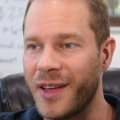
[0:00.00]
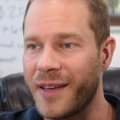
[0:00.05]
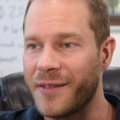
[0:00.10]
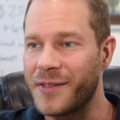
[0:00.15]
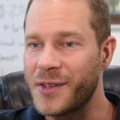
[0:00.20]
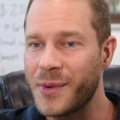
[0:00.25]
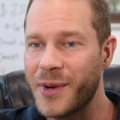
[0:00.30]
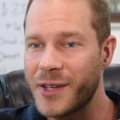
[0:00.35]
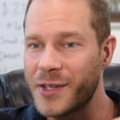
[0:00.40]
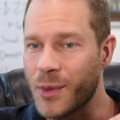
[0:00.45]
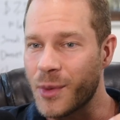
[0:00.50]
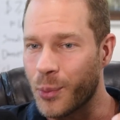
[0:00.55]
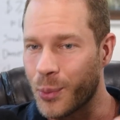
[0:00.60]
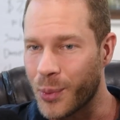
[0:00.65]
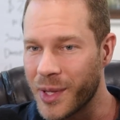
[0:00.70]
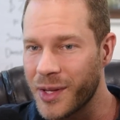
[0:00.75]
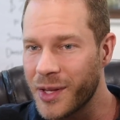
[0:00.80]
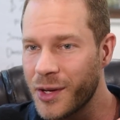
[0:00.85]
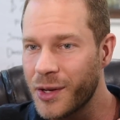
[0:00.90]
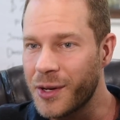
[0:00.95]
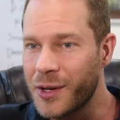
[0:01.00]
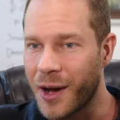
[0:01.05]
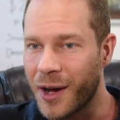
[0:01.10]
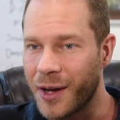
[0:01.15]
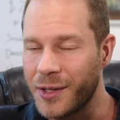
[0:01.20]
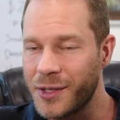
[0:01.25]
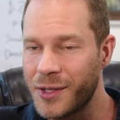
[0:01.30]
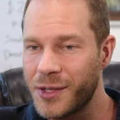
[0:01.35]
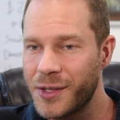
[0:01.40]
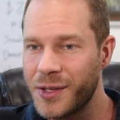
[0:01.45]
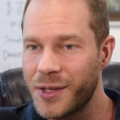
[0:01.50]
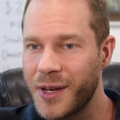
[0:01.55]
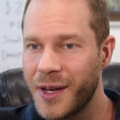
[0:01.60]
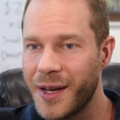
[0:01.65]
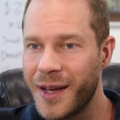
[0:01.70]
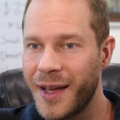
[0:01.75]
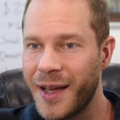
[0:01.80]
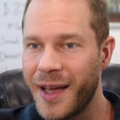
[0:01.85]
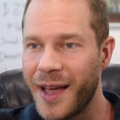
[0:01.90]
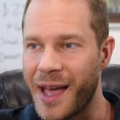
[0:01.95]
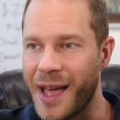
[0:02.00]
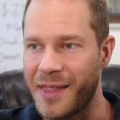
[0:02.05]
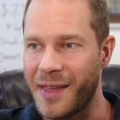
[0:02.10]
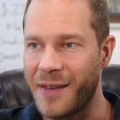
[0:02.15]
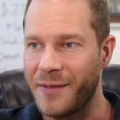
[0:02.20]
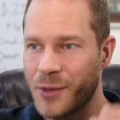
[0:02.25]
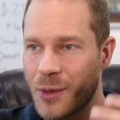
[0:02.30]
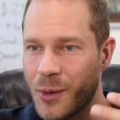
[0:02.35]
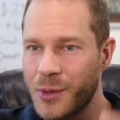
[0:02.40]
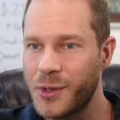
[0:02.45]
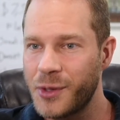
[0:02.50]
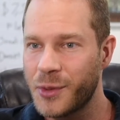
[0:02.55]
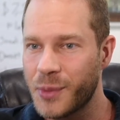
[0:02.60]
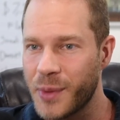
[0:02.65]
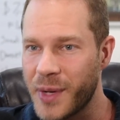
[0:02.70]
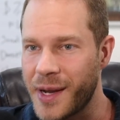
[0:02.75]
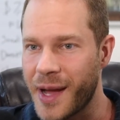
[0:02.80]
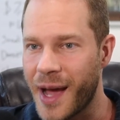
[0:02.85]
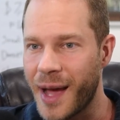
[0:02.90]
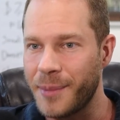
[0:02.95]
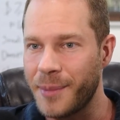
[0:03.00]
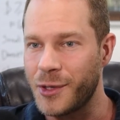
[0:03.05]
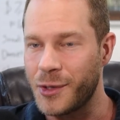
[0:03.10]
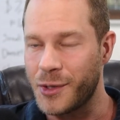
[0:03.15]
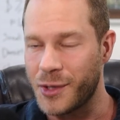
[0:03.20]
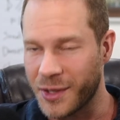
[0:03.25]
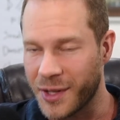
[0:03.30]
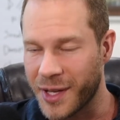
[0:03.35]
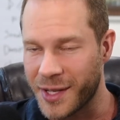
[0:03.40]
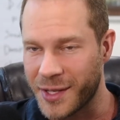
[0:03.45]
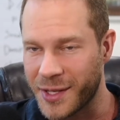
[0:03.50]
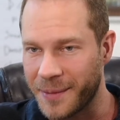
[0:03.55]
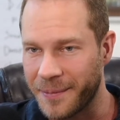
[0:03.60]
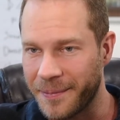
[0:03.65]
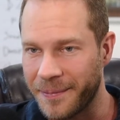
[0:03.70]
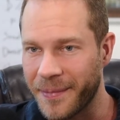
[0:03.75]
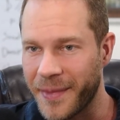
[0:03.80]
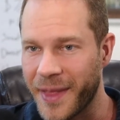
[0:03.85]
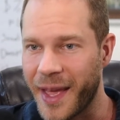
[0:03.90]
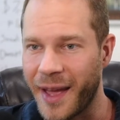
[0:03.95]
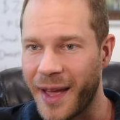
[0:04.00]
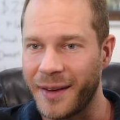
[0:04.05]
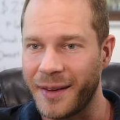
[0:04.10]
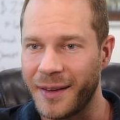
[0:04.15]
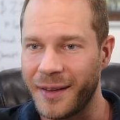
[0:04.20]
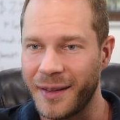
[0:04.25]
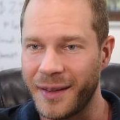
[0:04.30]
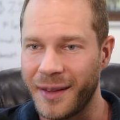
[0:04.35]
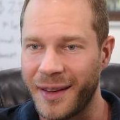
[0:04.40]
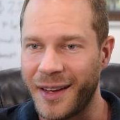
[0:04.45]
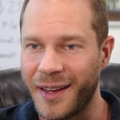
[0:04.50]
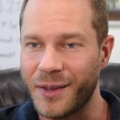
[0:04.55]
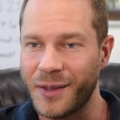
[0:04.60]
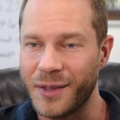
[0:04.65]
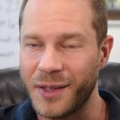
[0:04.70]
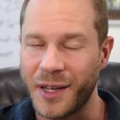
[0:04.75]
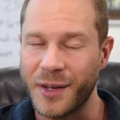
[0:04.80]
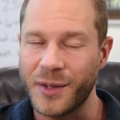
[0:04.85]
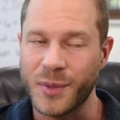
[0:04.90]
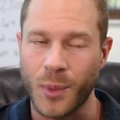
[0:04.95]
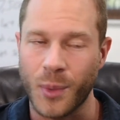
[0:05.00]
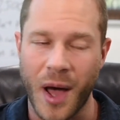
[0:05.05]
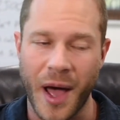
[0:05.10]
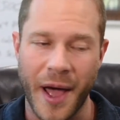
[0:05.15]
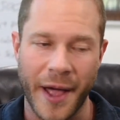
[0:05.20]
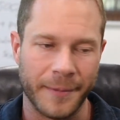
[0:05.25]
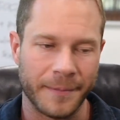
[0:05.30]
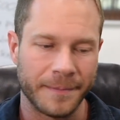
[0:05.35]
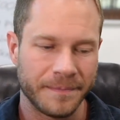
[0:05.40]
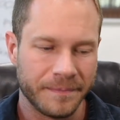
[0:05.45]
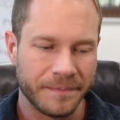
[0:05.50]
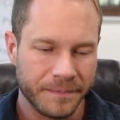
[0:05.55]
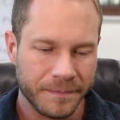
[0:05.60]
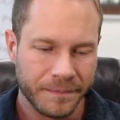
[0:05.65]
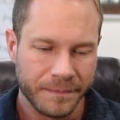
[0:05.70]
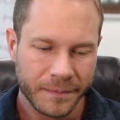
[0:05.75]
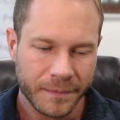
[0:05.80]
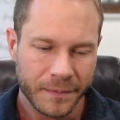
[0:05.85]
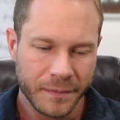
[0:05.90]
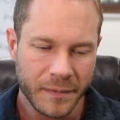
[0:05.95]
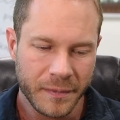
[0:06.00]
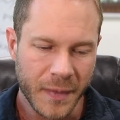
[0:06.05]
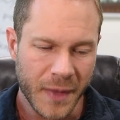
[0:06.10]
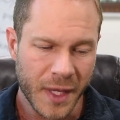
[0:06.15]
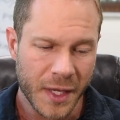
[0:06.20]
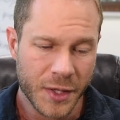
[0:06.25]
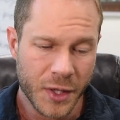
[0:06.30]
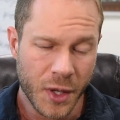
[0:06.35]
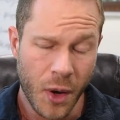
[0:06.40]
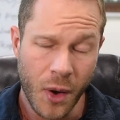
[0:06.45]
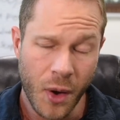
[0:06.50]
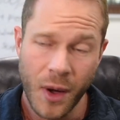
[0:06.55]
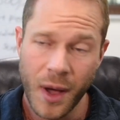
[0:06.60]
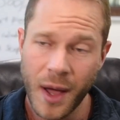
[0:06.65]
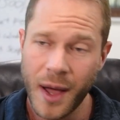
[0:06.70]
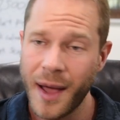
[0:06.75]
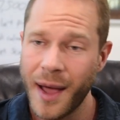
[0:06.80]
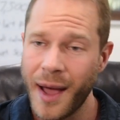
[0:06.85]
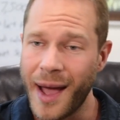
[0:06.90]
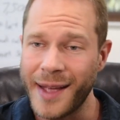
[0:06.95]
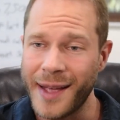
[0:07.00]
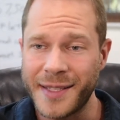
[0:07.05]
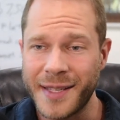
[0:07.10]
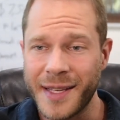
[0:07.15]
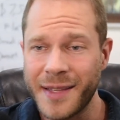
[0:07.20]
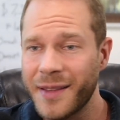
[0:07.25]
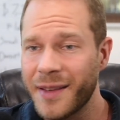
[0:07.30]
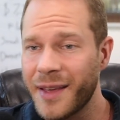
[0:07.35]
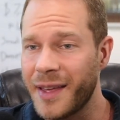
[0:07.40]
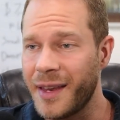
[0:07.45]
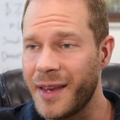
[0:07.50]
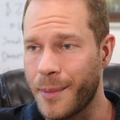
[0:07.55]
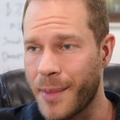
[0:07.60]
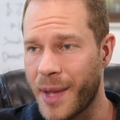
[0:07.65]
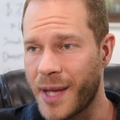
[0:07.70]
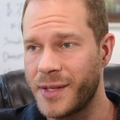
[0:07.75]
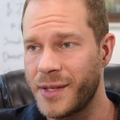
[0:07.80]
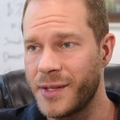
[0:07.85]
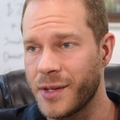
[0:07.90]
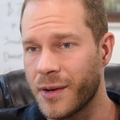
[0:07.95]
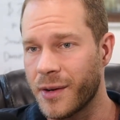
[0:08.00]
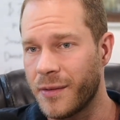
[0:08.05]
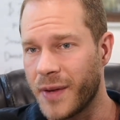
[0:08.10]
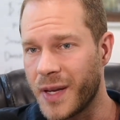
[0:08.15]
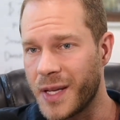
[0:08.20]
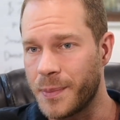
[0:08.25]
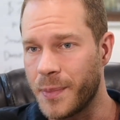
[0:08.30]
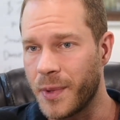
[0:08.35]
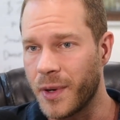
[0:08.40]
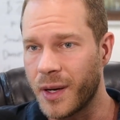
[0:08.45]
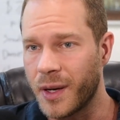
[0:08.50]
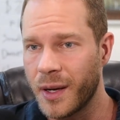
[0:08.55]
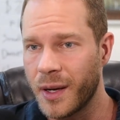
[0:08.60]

if someone has a really good hunch and they've told you three times, you should listen. And here, here's why. So I send the hmm. lady a message on Facebook